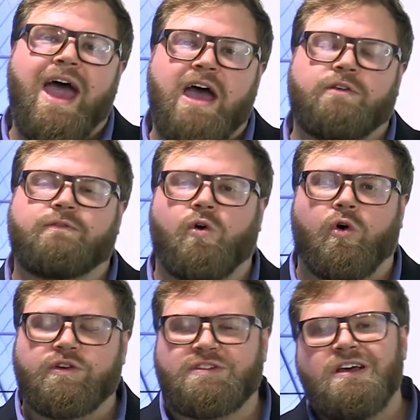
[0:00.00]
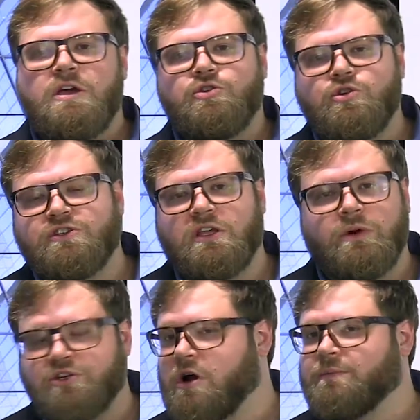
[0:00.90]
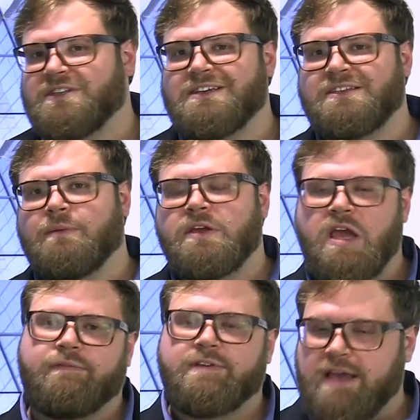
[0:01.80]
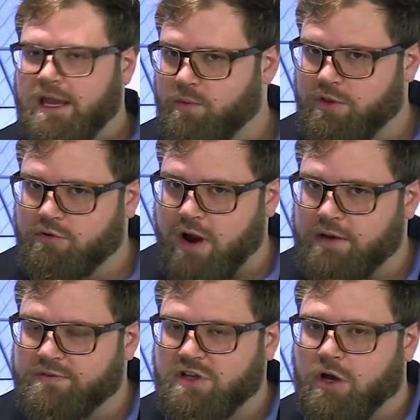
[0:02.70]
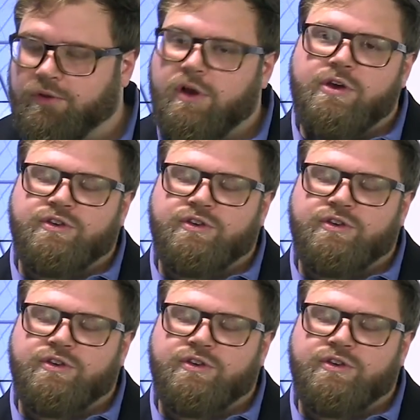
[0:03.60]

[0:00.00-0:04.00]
And of course, usually when Trump says something, you have to take it with a grain of salt.